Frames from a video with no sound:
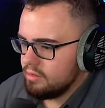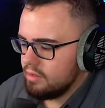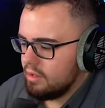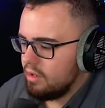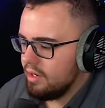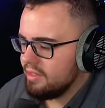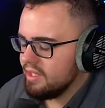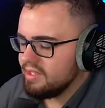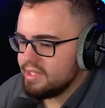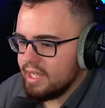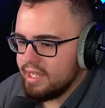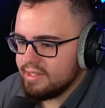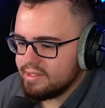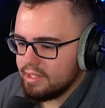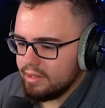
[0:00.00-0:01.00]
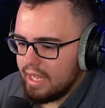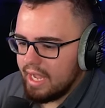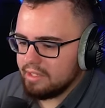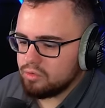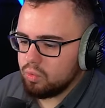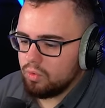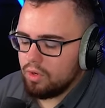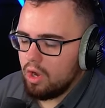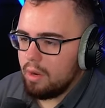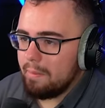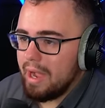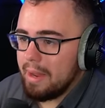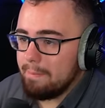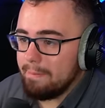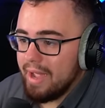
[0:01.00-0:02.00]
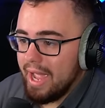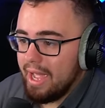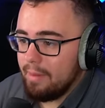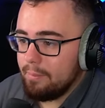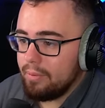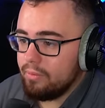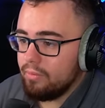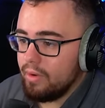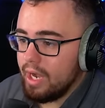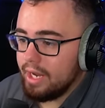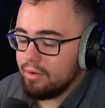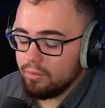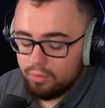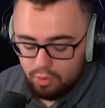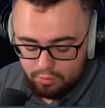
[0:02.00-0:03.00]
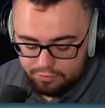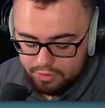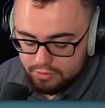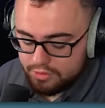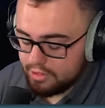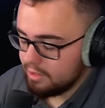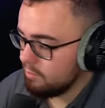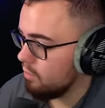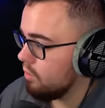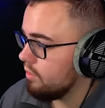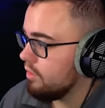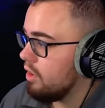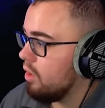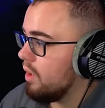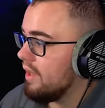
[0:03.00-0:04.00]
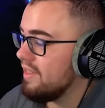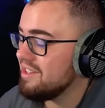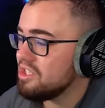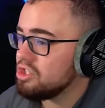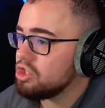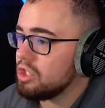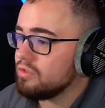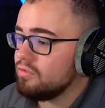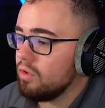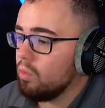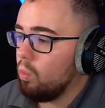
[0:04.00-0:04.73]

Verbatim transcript: All right, this is the last one on my map. I don't know if there's any more though, and this is just for